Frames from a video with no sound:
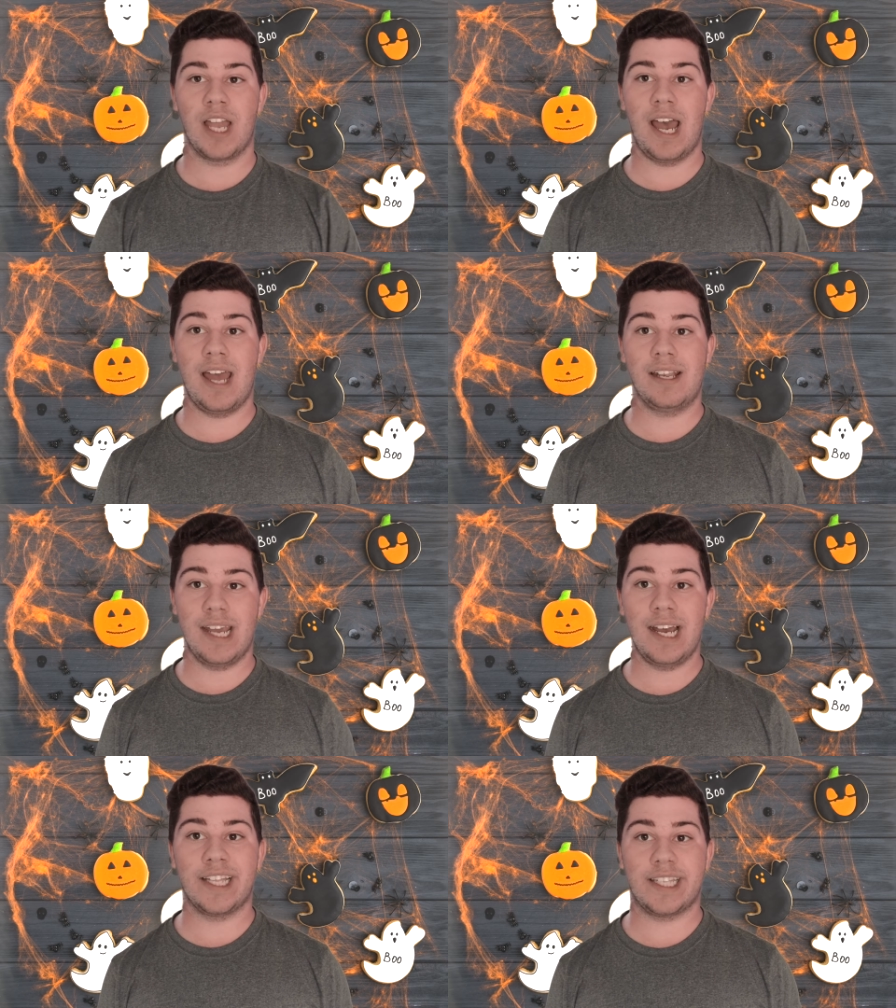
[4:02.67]
And
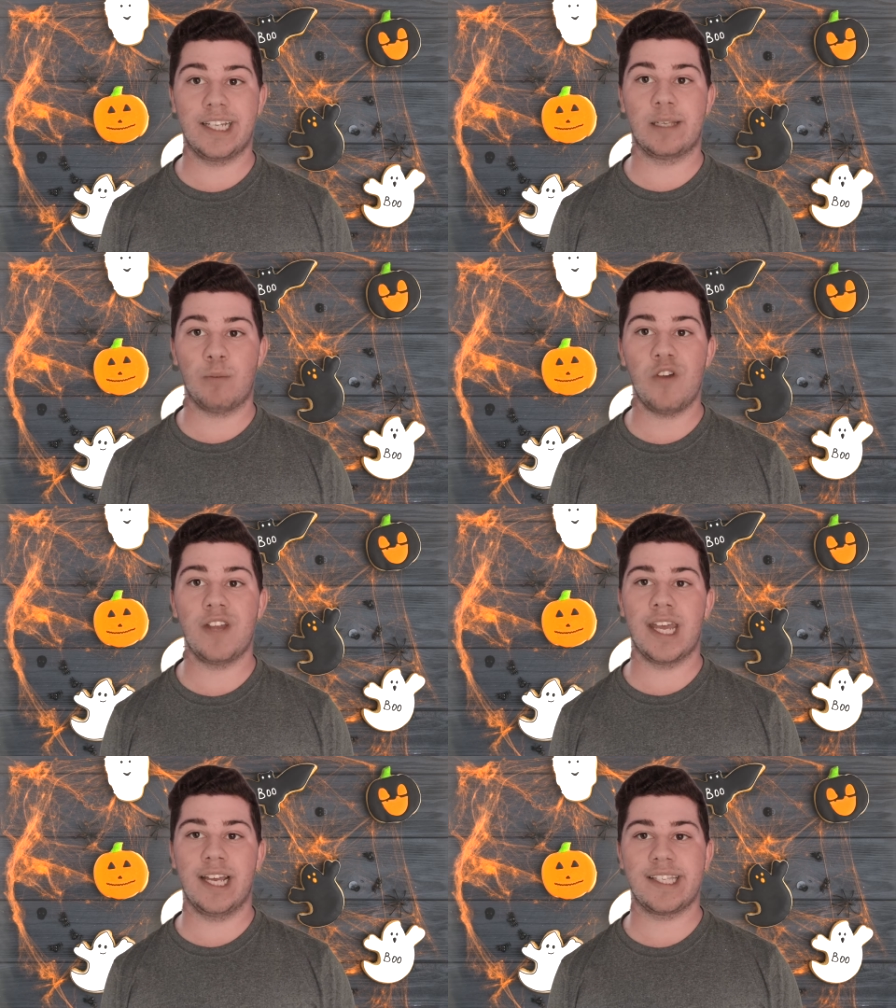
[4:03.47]
yes, this
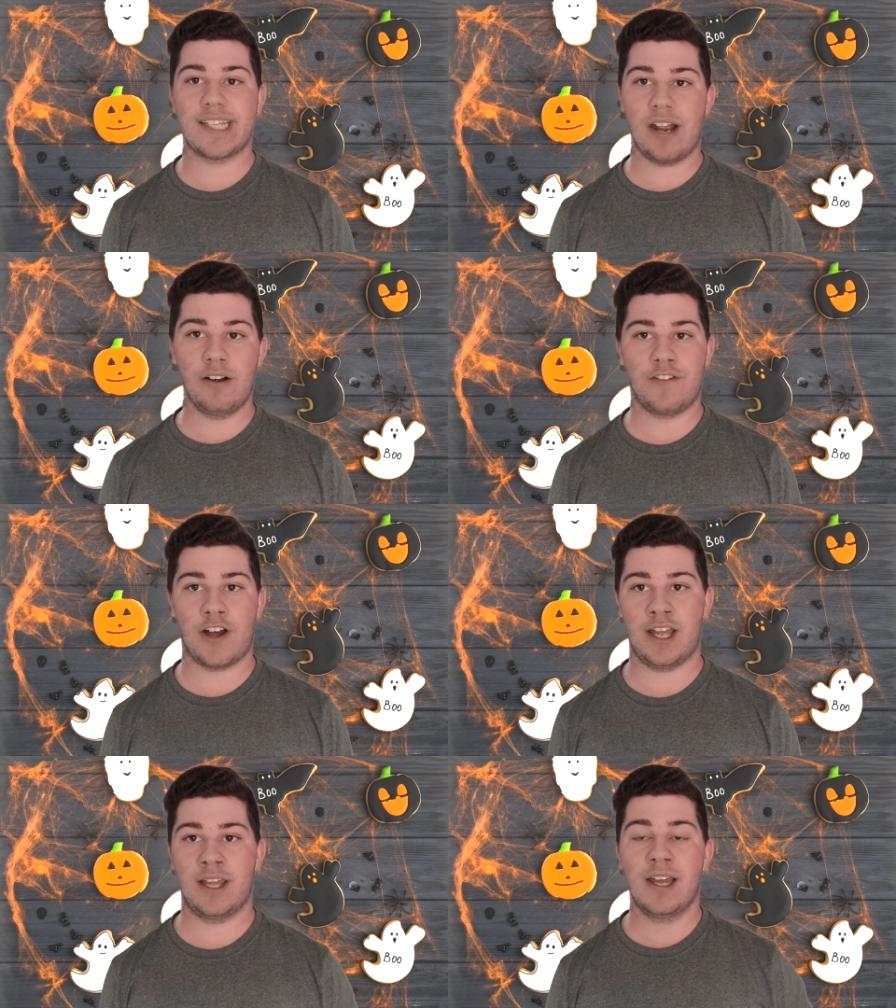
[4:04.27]
movie is
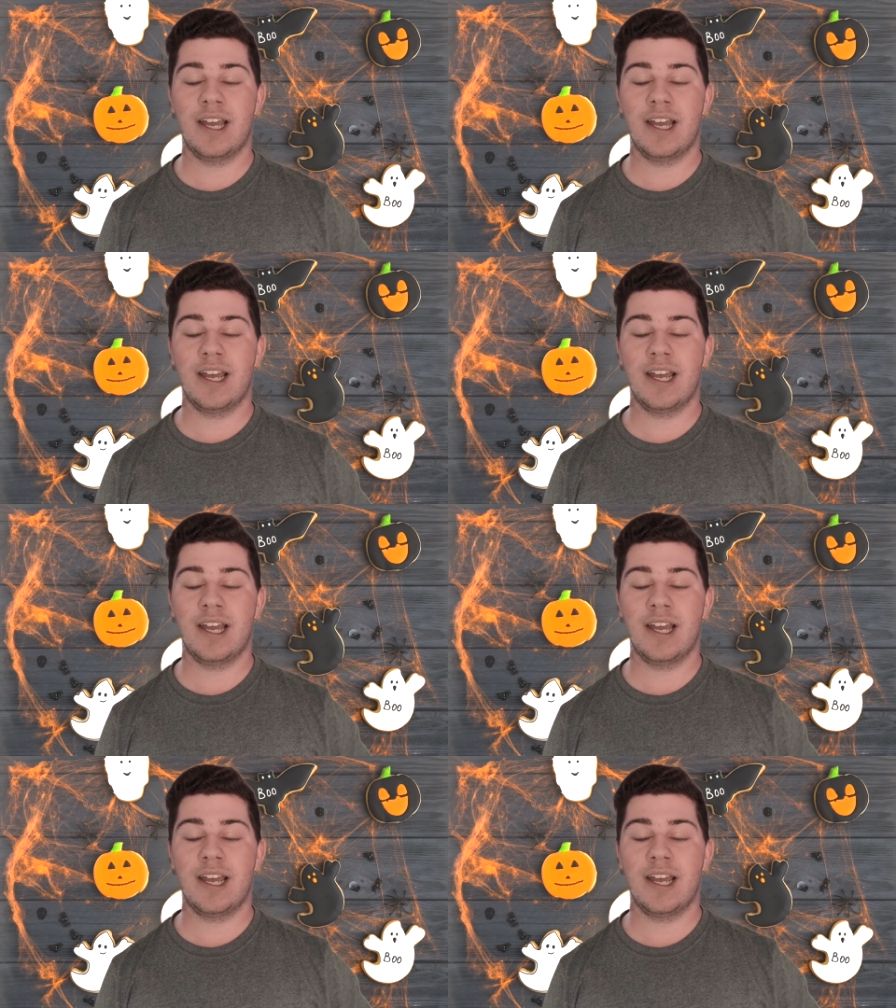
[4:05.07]
terrifying.